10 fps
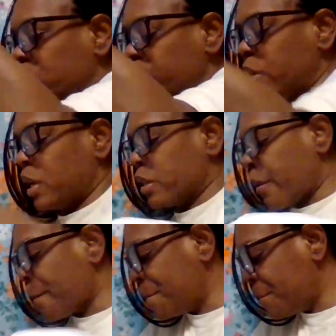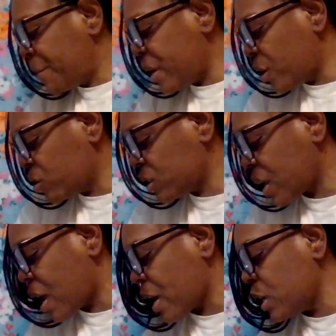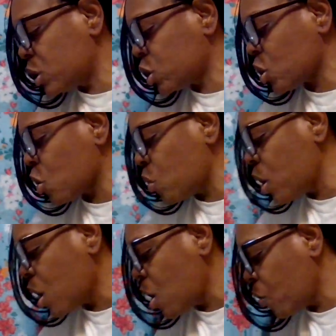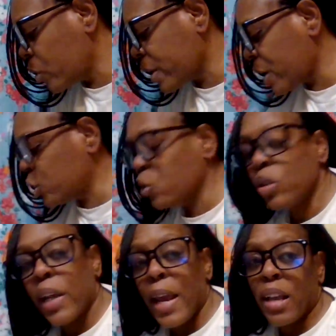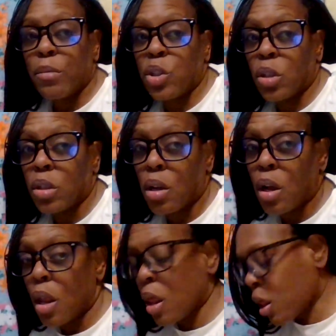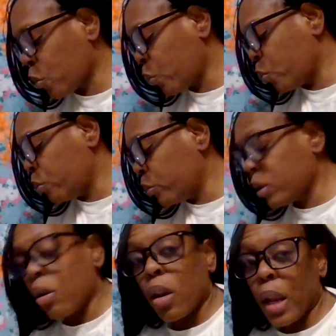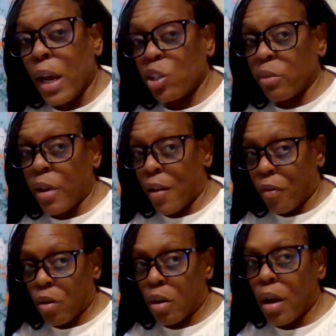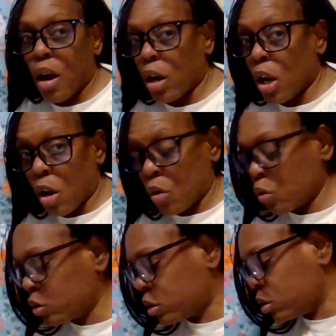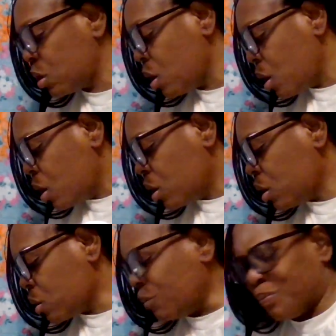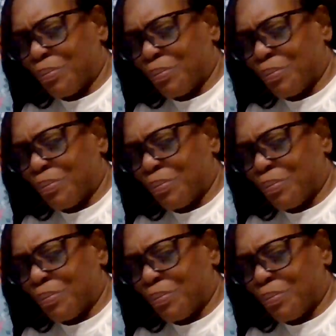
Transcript: to be in a bigger size. So when I do take them to the you know laundromat for our clothes, you know,